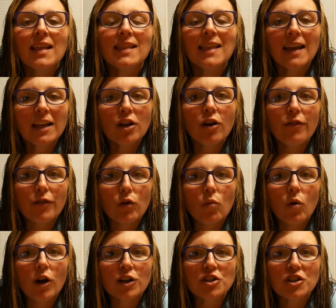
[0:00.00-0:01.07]
Thank y'all for
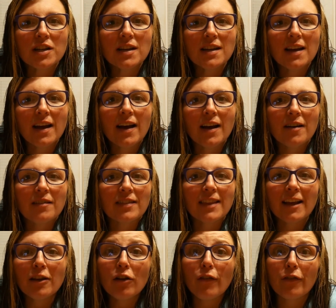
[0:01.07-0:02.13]
watching.
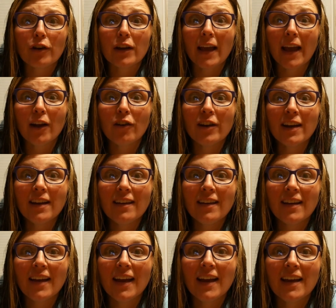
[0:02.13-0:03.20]
Thank y'all for
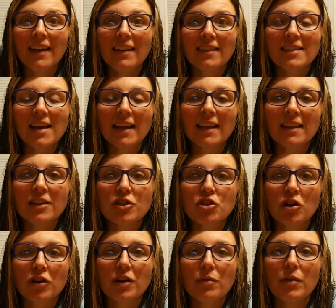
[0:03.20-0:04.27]
caring and taking this
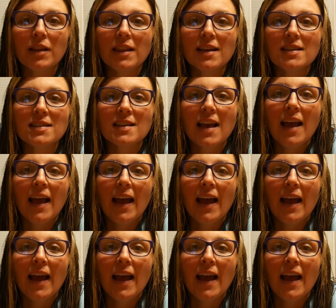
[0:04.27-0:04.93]
journey with us.